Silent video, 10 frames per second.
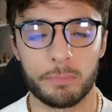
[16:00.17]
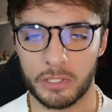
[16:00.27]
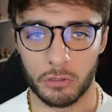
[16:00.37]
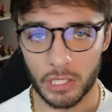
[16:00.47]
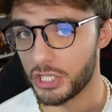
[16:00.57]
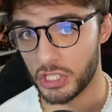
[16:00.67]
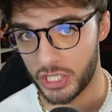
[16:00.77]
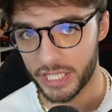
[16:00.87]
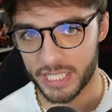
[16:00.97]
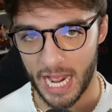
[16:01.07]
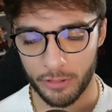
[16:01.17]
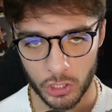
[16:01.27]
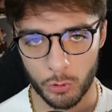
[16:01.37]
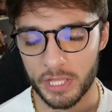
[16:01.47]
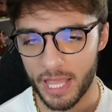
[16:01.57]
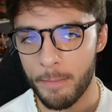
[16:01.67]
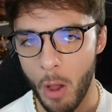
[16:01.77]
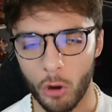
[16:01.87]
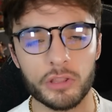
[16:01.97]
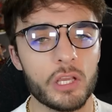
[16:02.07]
But their allegiances and how they treat them
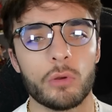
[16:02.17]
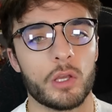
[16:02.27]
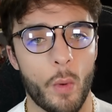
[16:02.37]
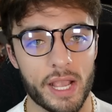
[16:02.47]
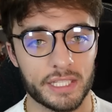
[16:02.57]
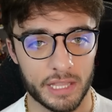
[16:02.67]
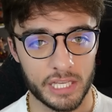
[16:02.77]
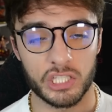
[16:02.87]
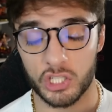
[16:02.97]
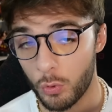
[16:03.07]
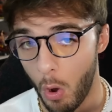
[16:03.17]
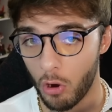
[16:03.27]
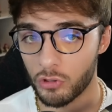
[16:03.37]
aren't the only ways that these two are